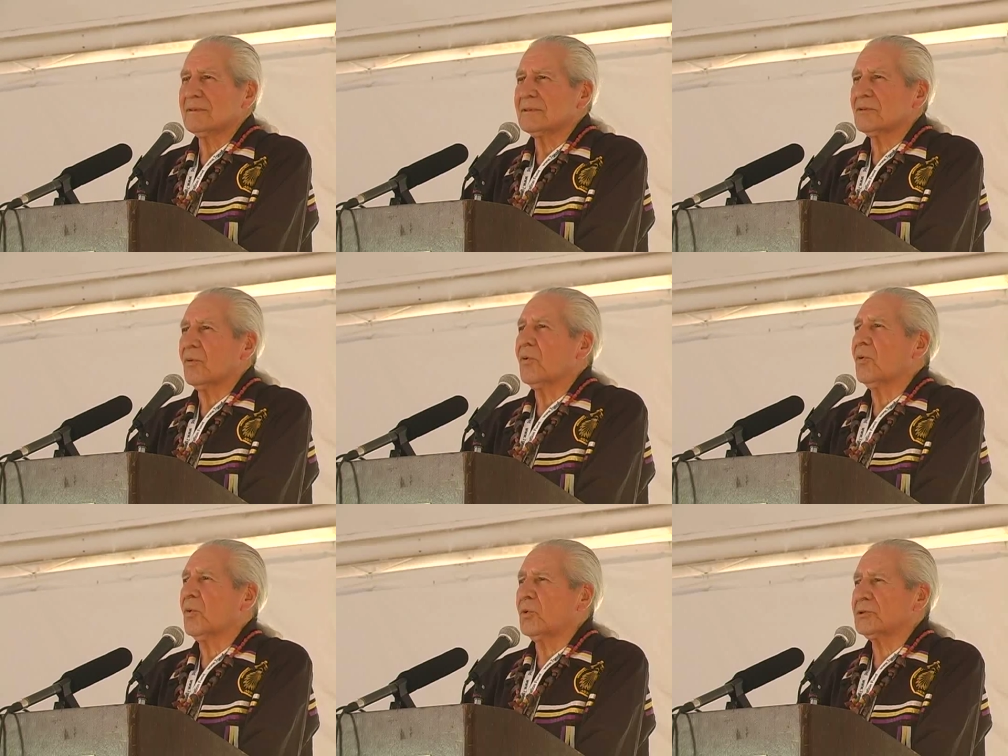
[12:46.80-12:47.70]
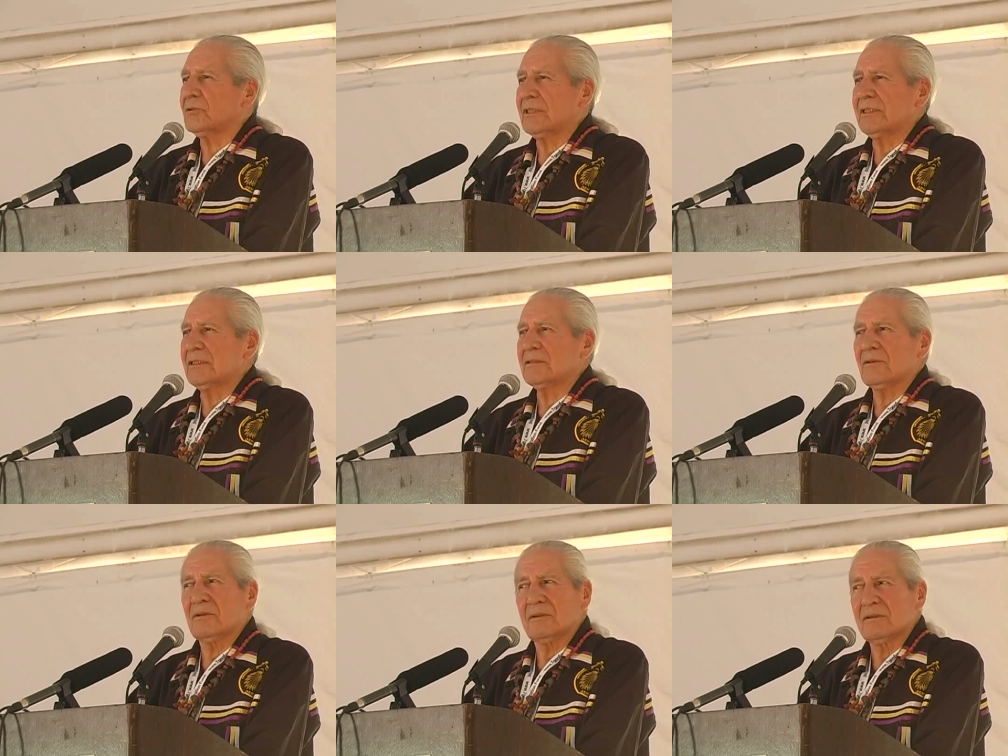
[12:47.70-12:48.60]
So old trees,
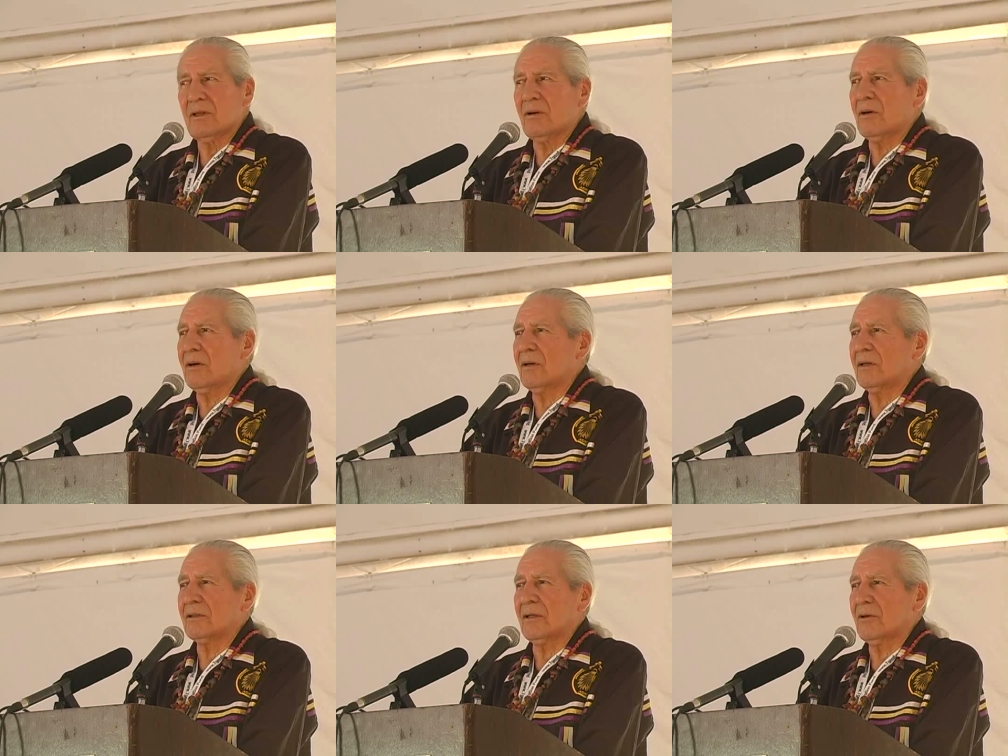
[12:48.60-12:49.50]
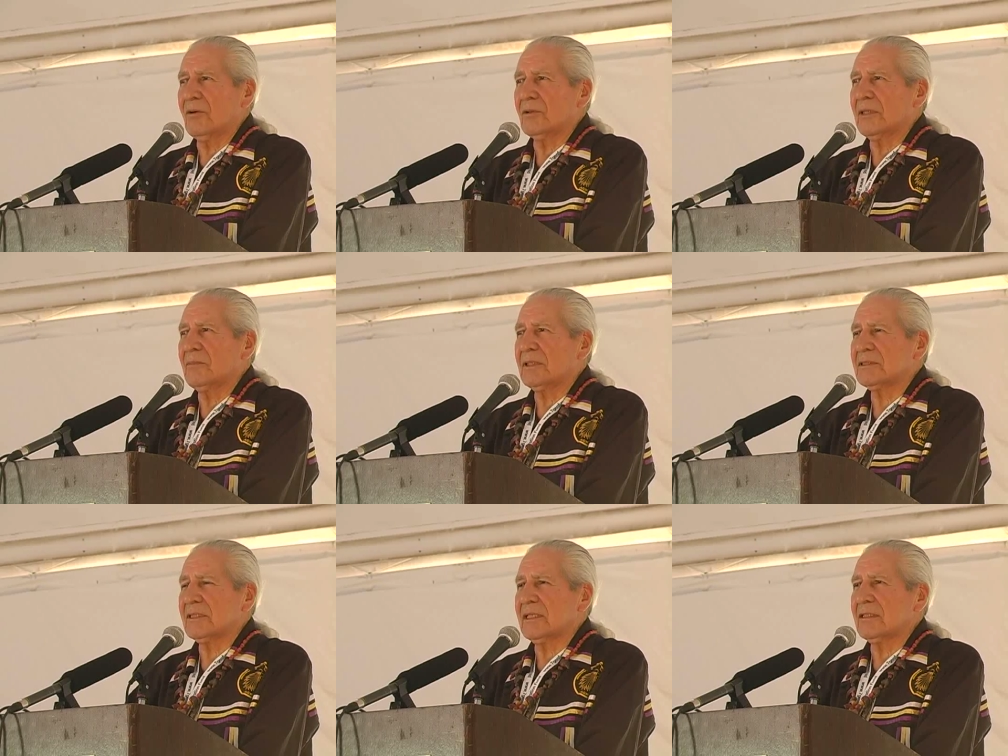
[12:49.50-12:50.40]
long ago, they've been
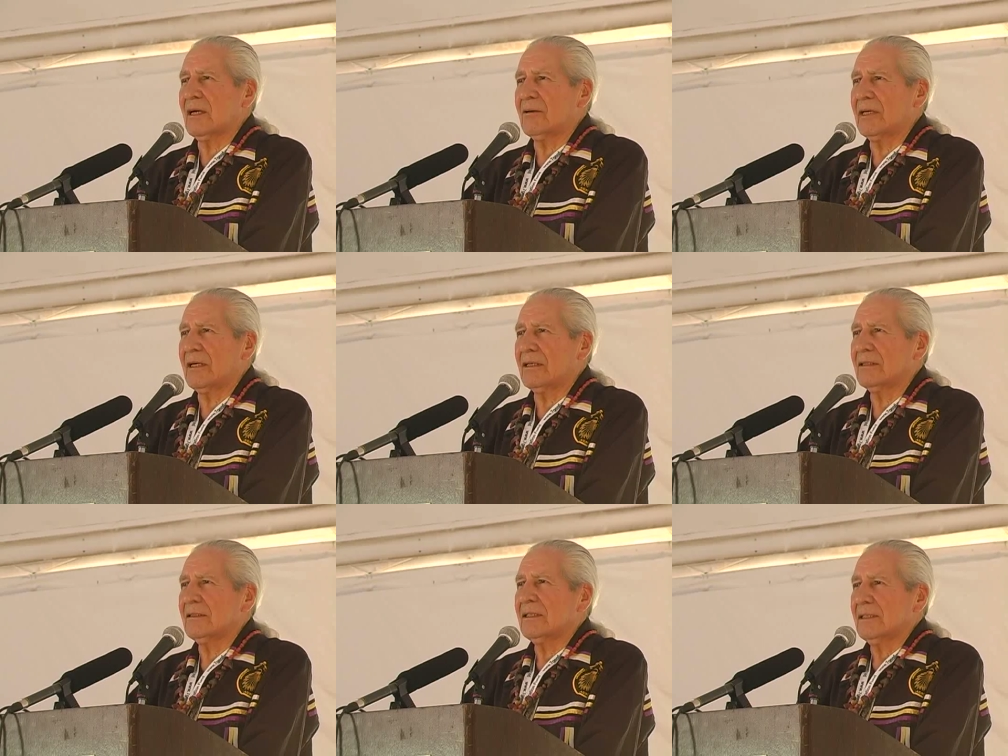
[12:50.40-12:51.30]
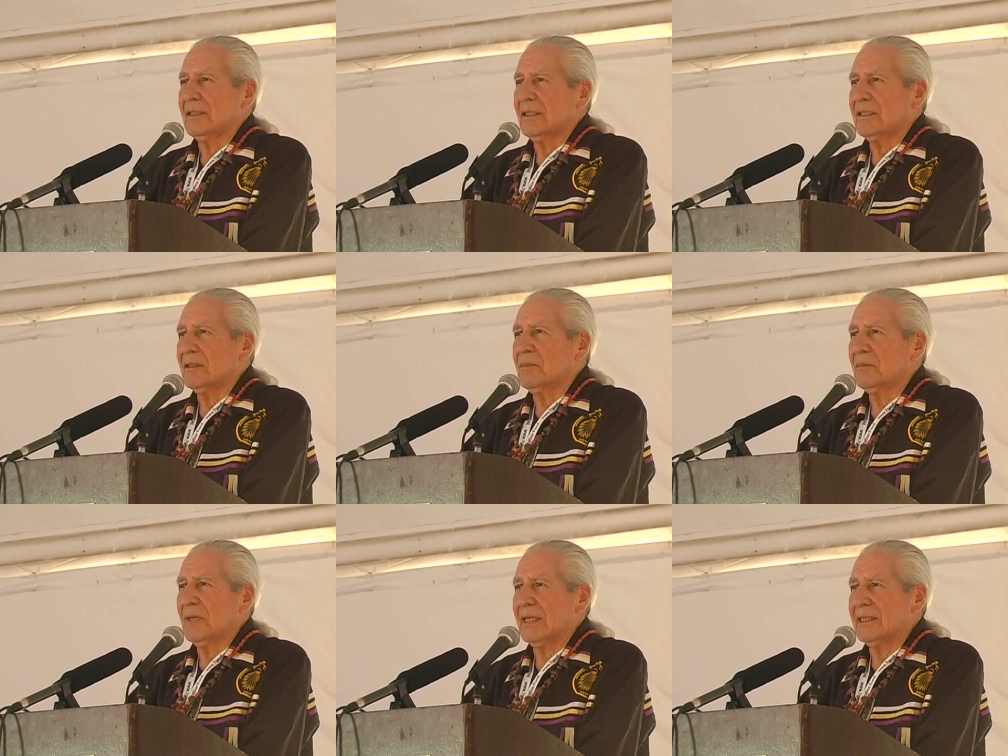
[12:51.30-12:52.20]
sitting down there and they've
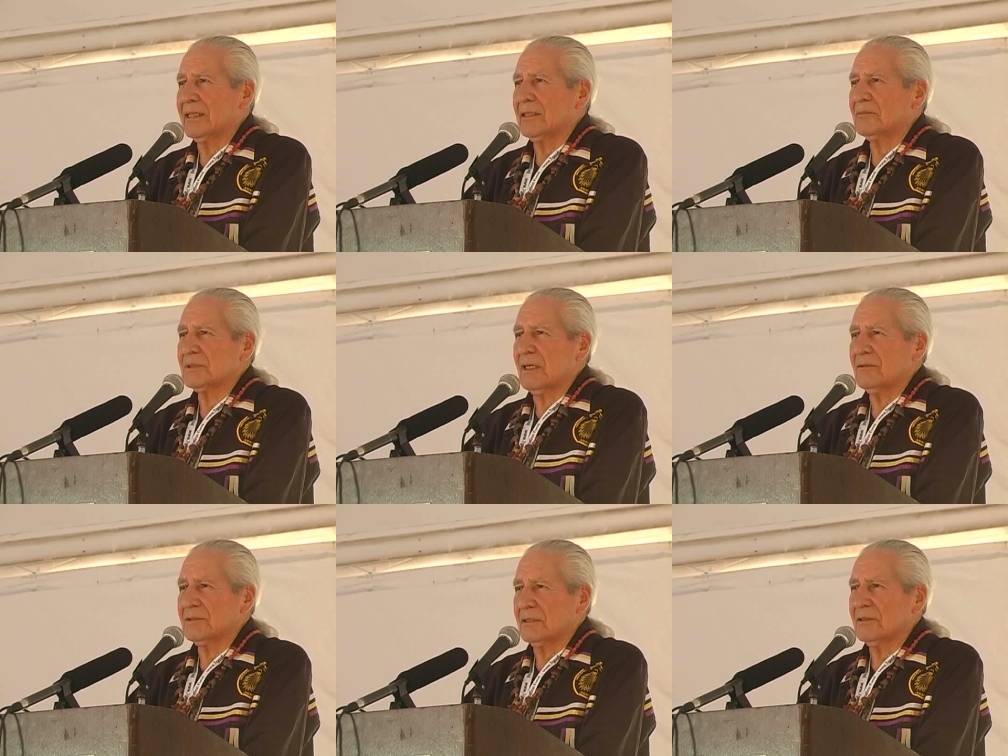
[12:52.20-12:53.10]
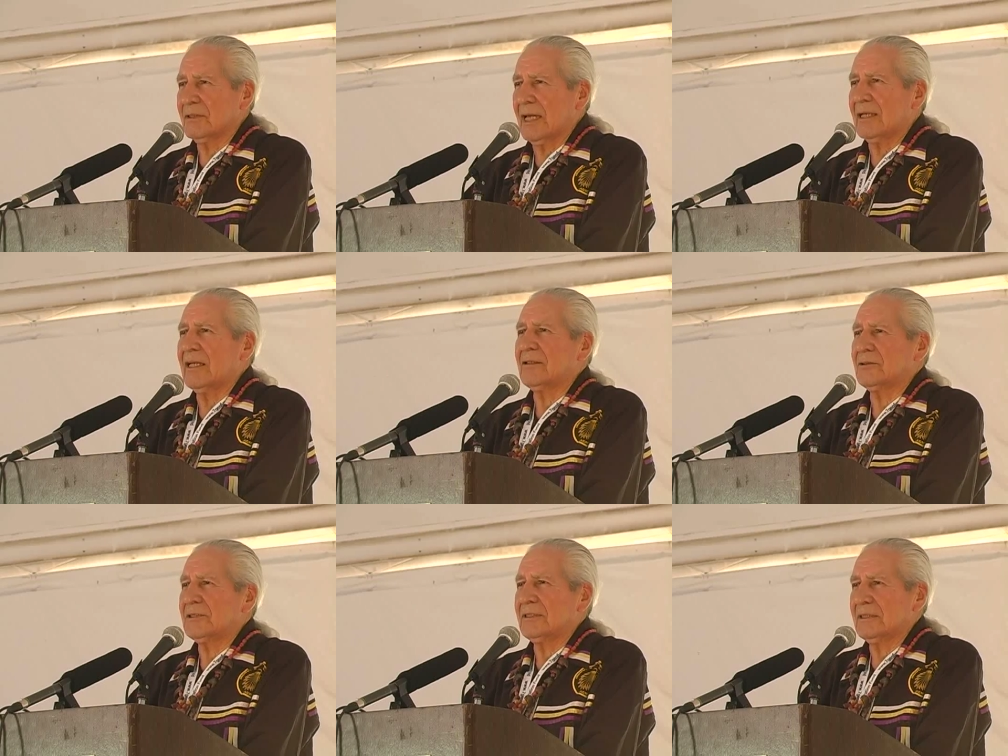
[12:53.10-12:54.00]
been making themselves into that
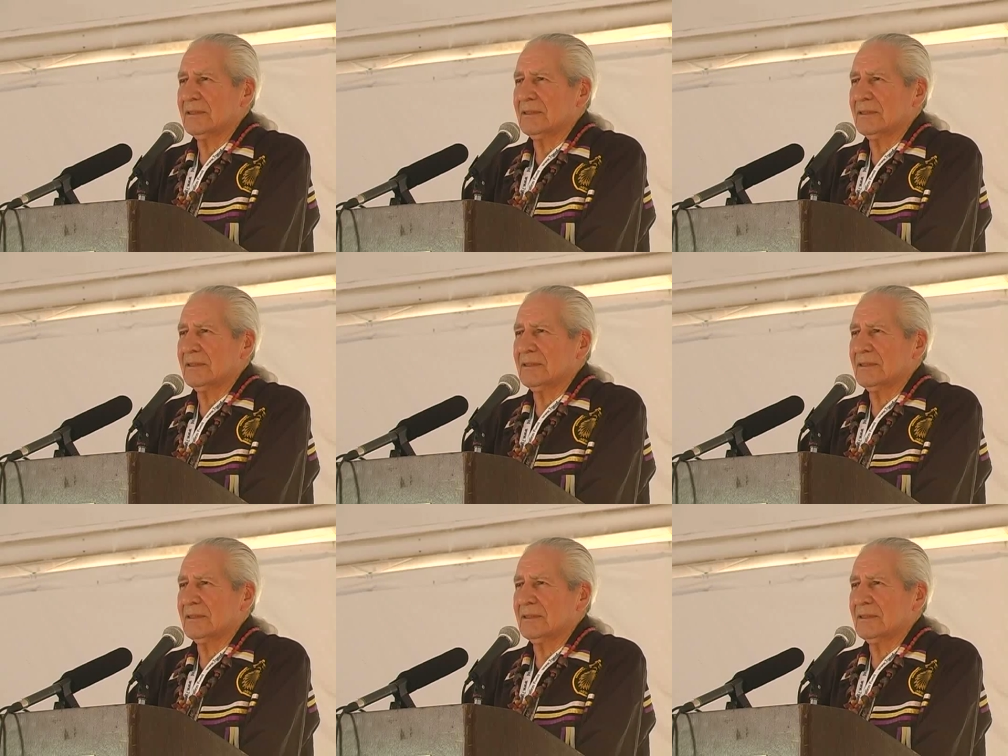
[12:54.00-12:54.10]
energy.